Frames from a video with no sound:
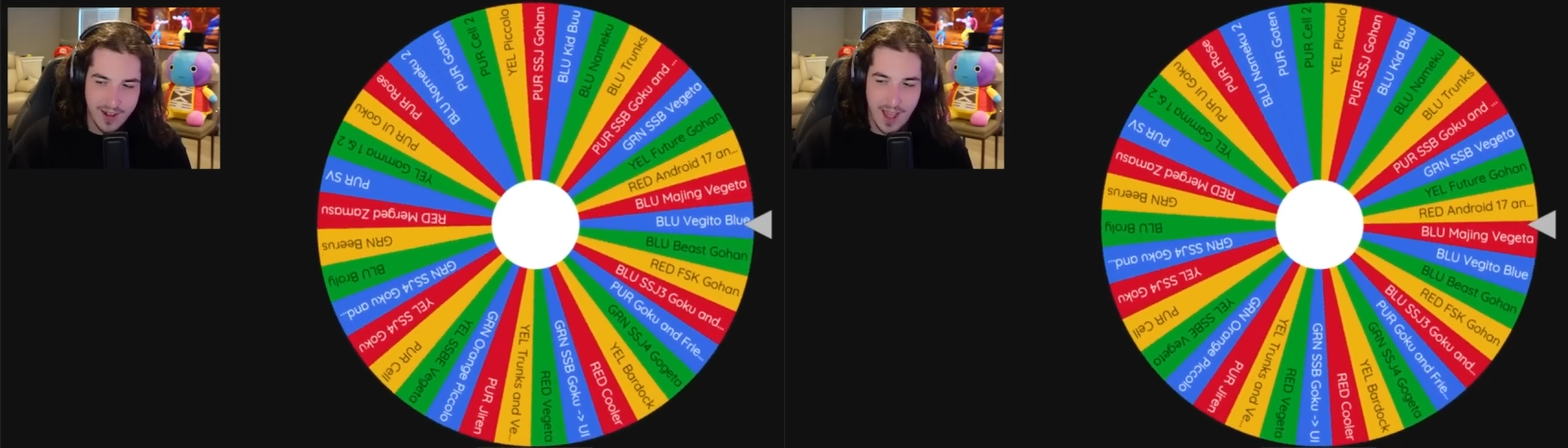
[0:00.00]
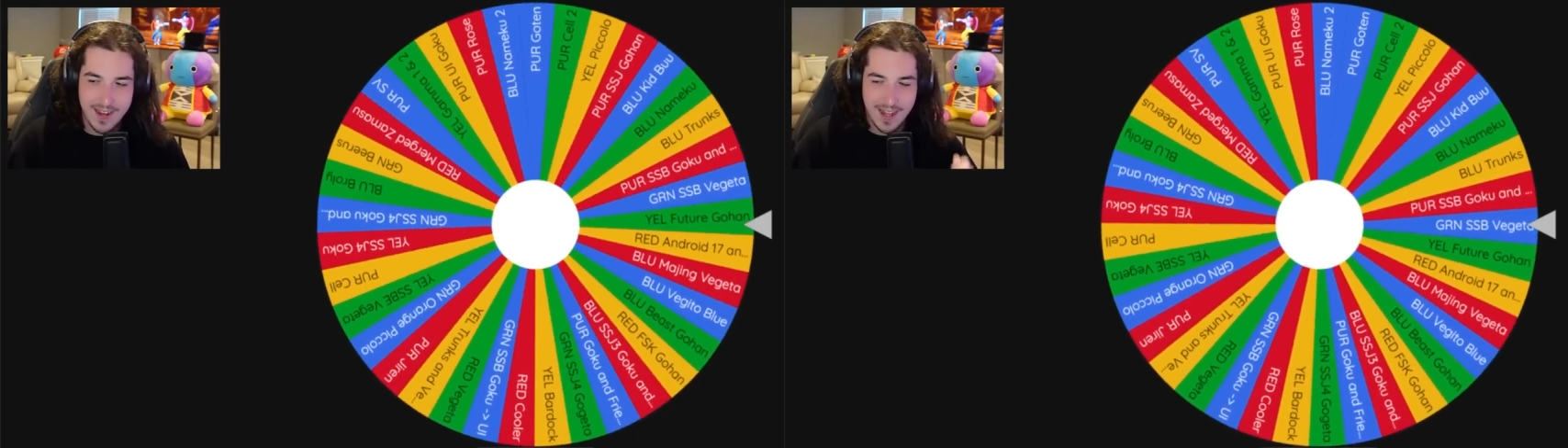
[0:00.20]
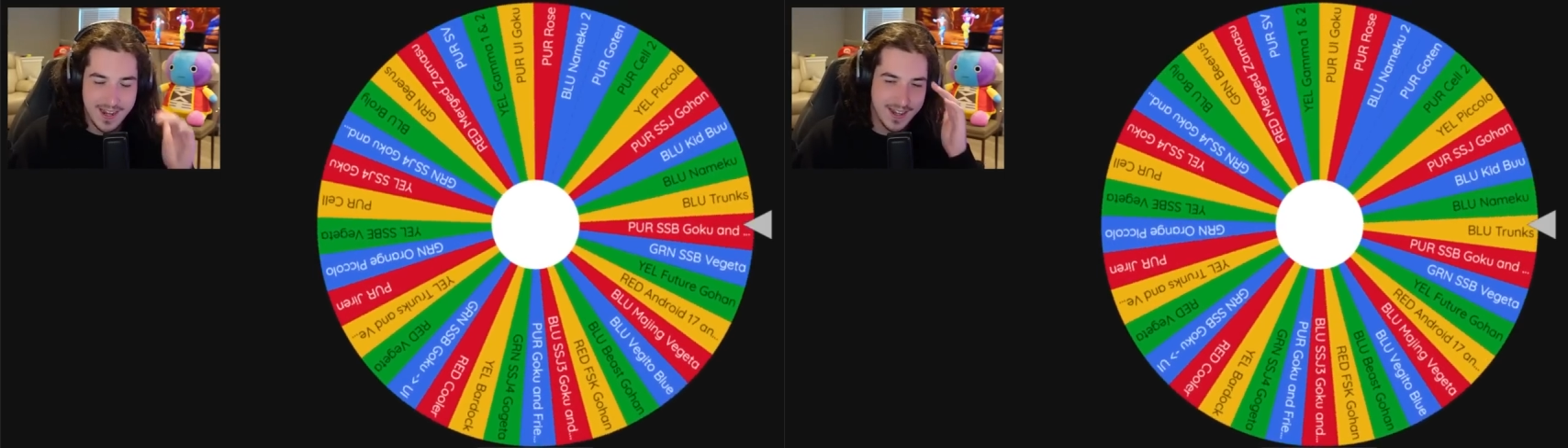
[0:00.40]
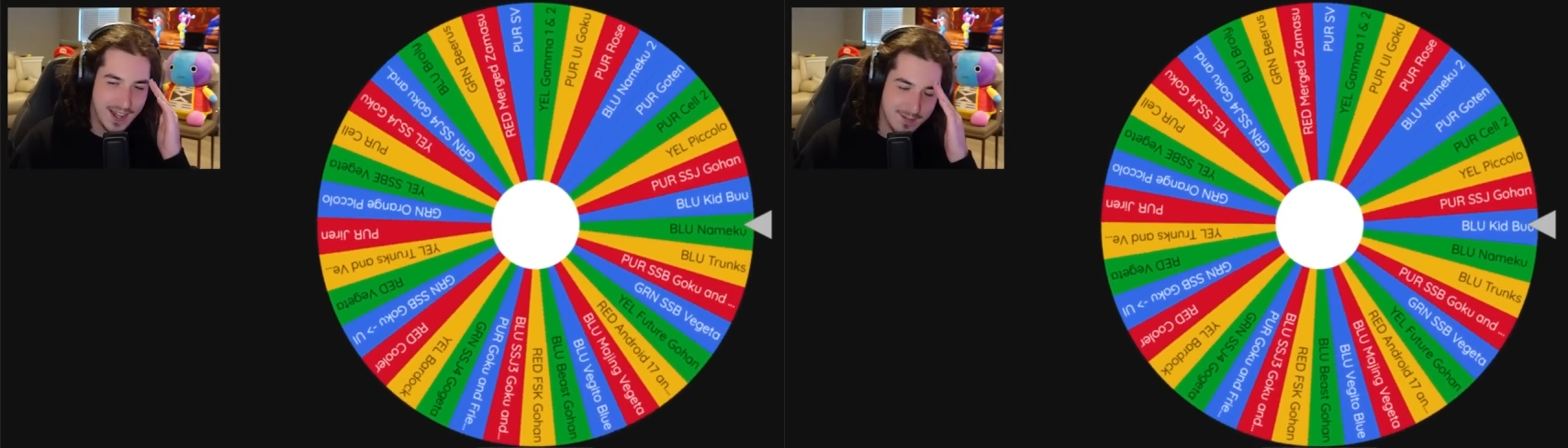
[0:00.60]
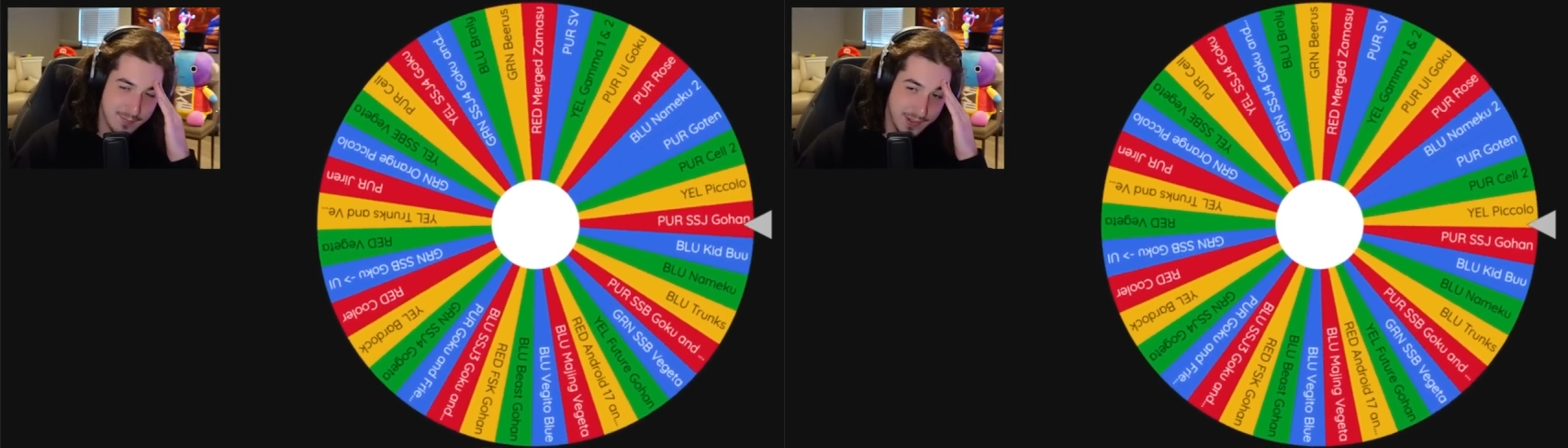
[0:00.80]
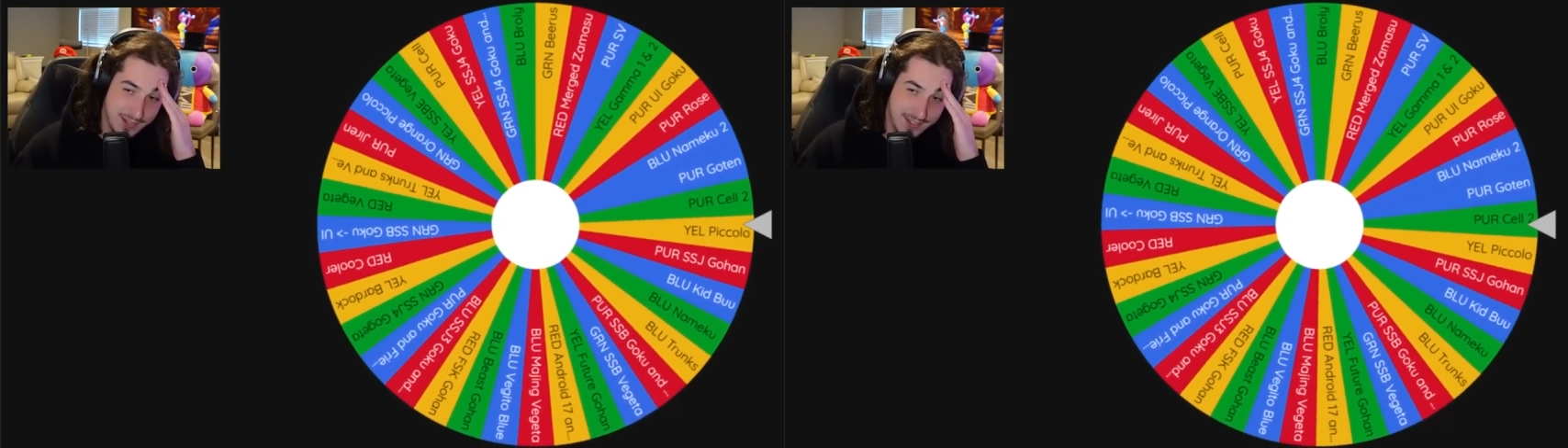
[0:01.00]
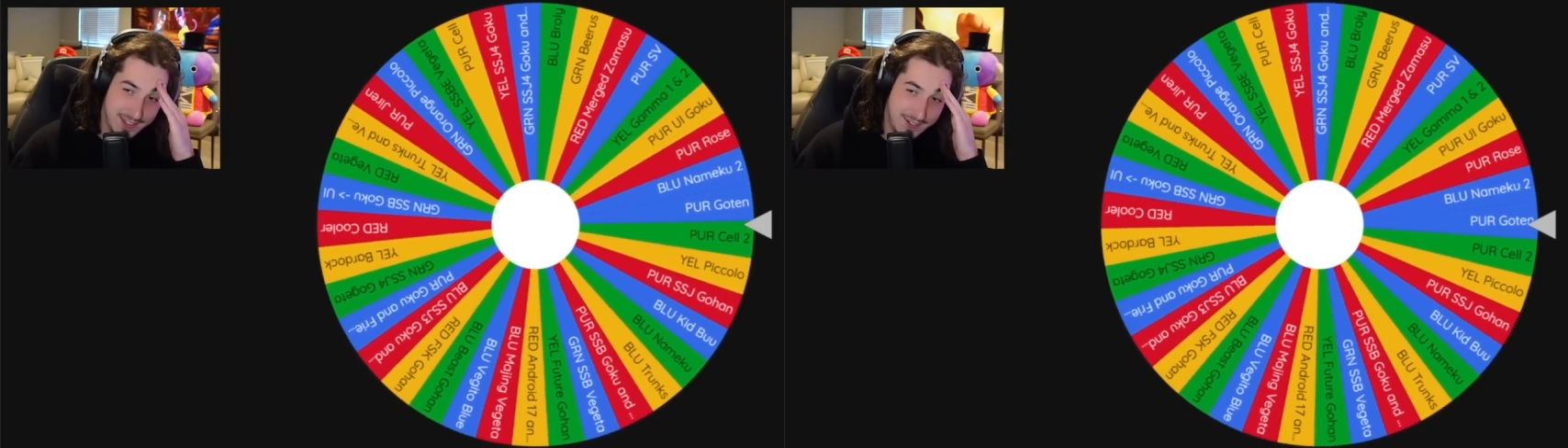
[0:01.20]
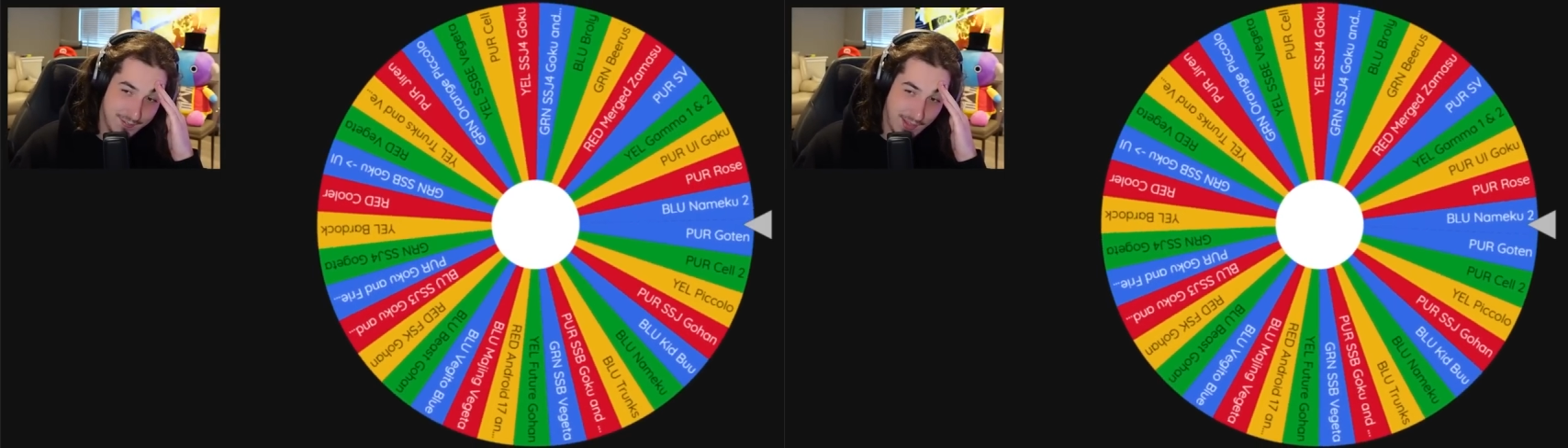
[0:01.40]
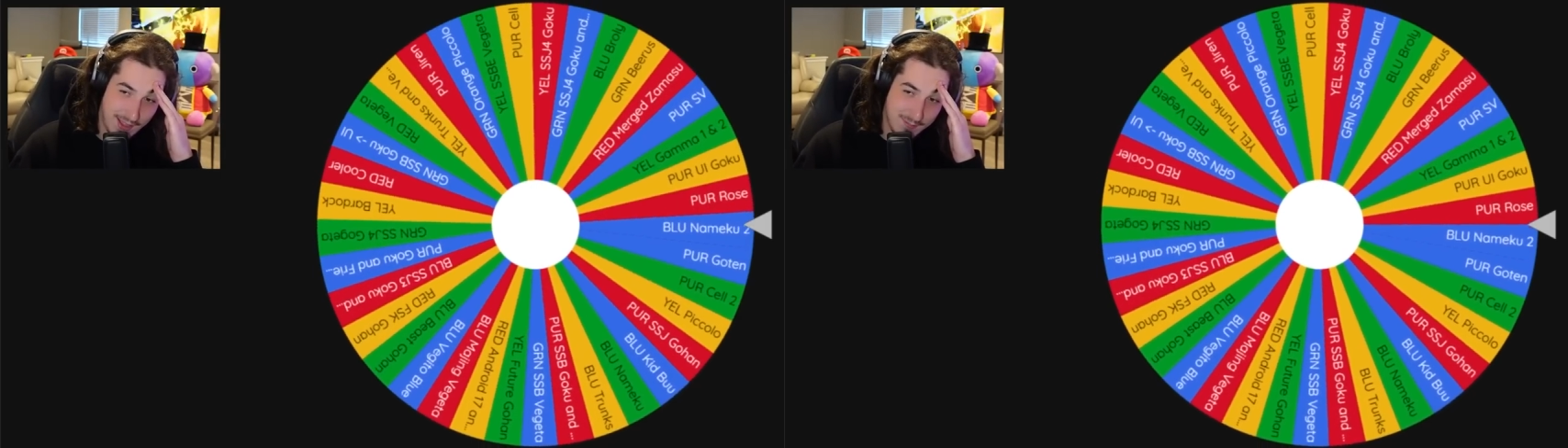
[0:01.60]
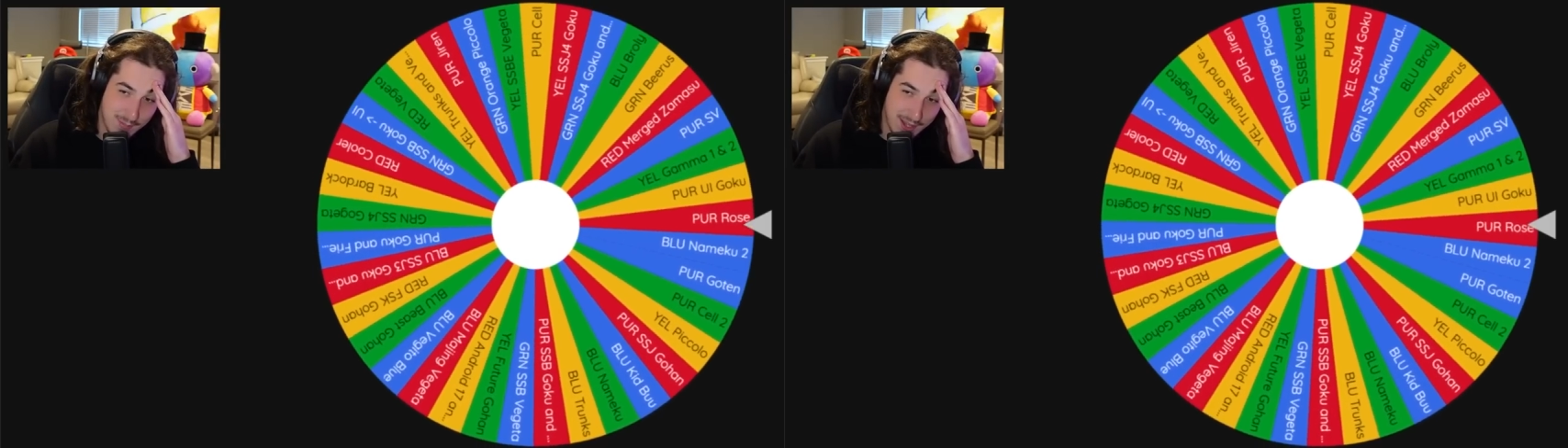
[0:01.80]
I cannot believe
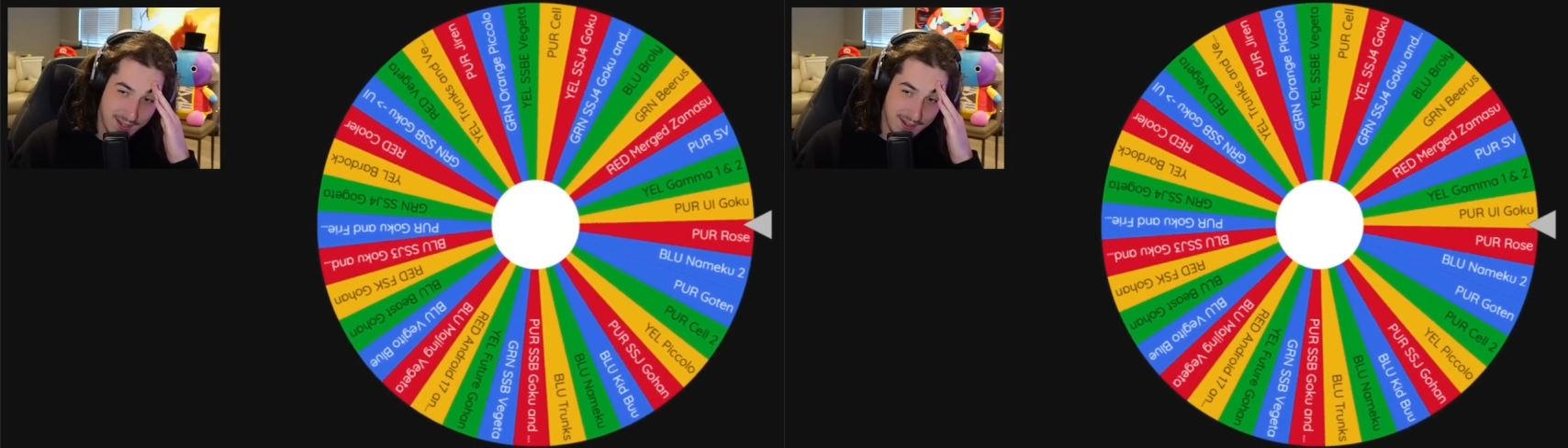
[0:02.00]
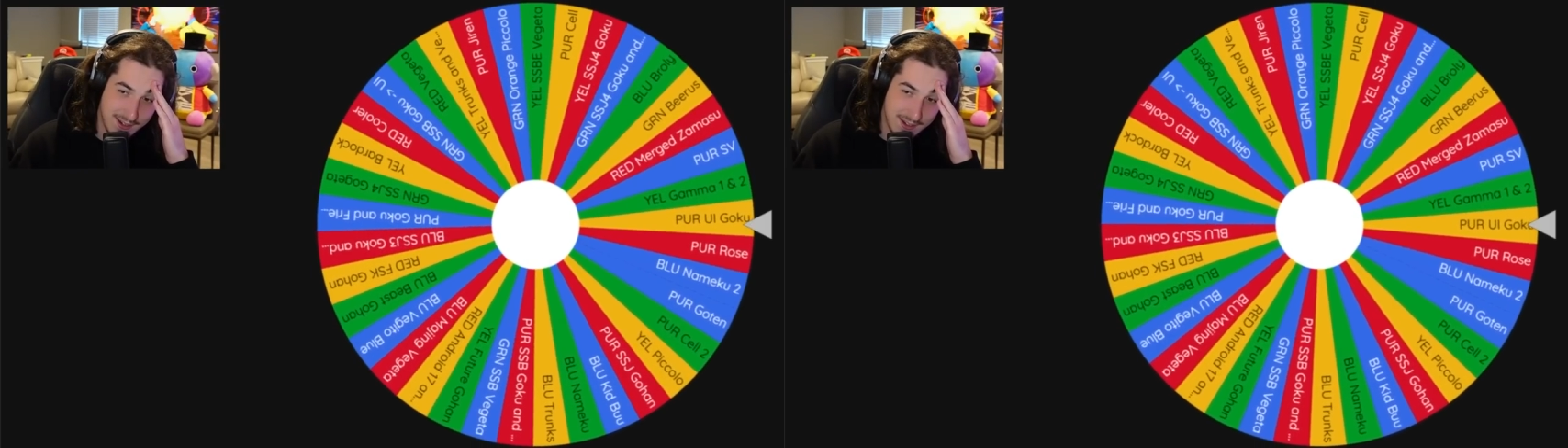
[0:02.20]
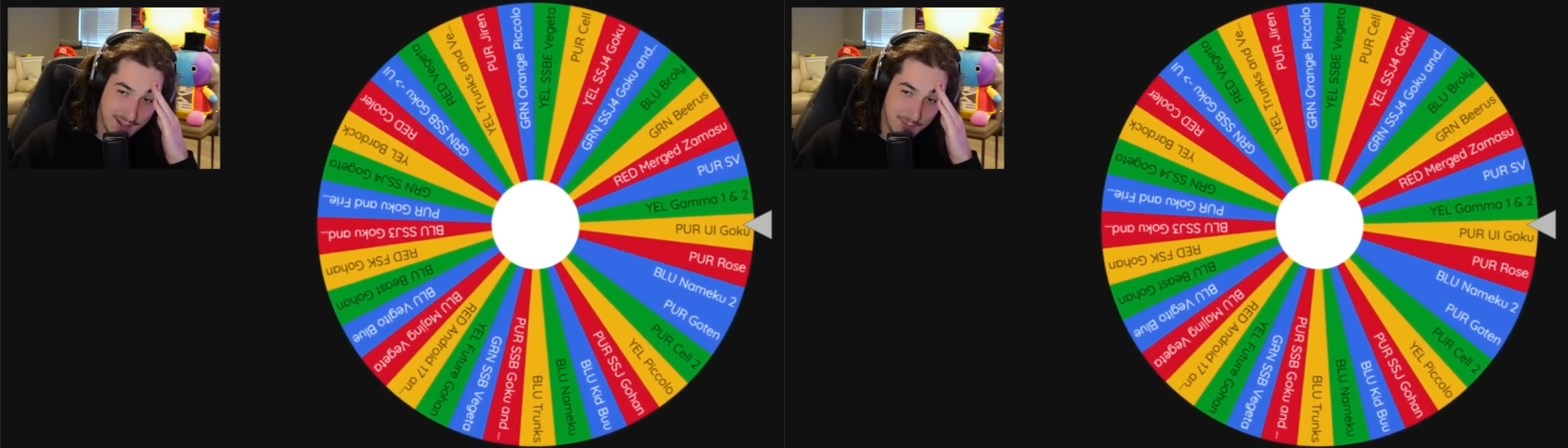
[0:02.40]
that, man.